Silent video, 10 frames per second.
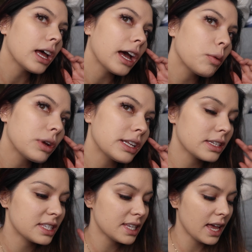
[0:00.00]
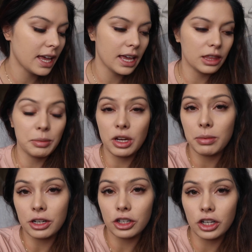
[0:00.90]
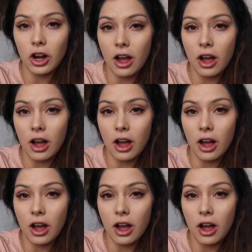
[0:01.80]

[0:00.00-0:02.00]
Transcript: I wouldn't say the Beauty Blender